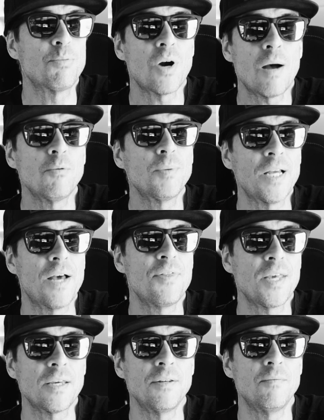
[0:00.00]
probably, I
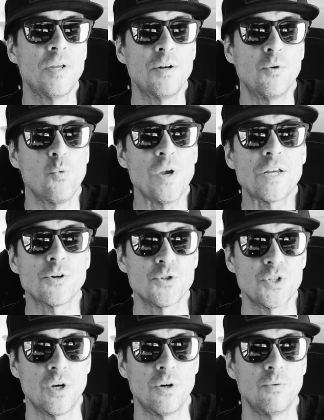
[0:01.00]
think, in a week or
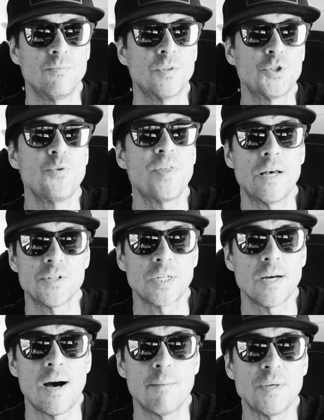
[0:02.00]
so, 2,000
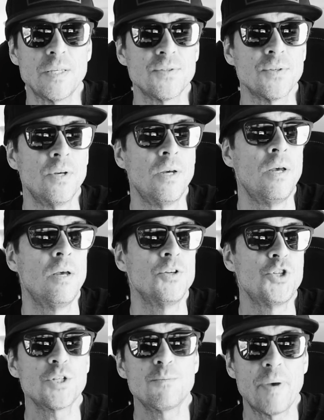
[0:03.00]
copies,
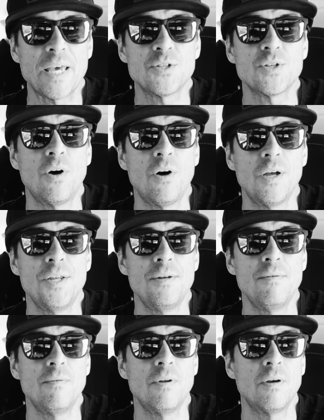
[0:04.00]
just based
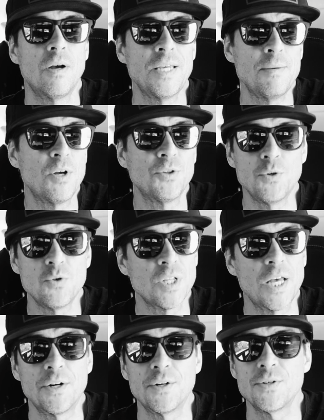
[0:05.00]
on email
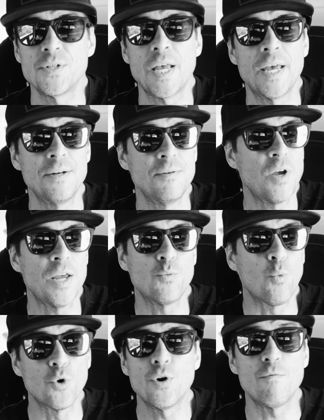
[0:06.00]
newsletters
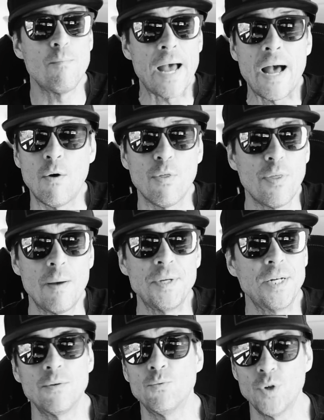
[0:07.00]
and word of mouth. I
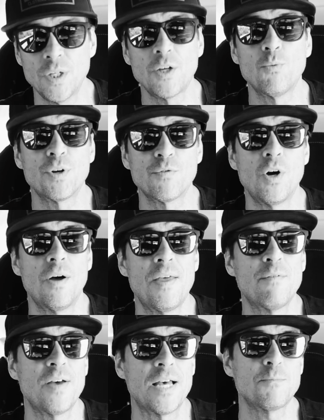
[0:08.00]
mean, it really would have gone
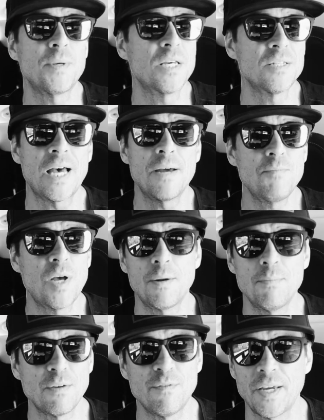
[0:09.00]
that fast because I'm not
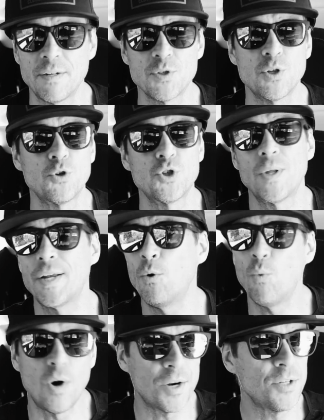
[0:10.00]
a big fan of social. I
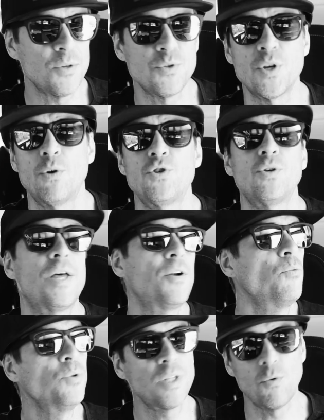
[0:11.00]
don't want to do social. I
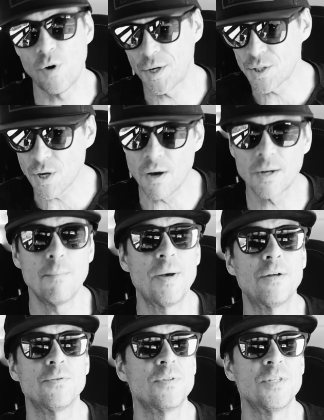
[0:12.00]
don't really want to talk
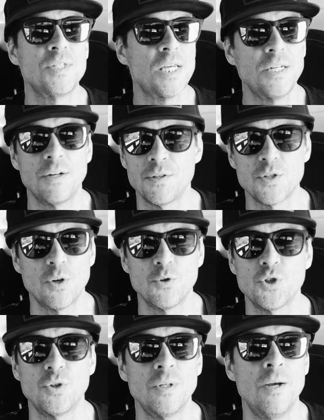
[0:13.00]
about the zine on
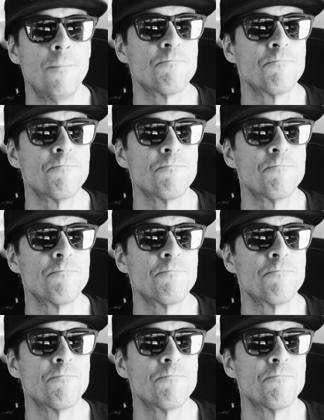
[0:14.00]
social.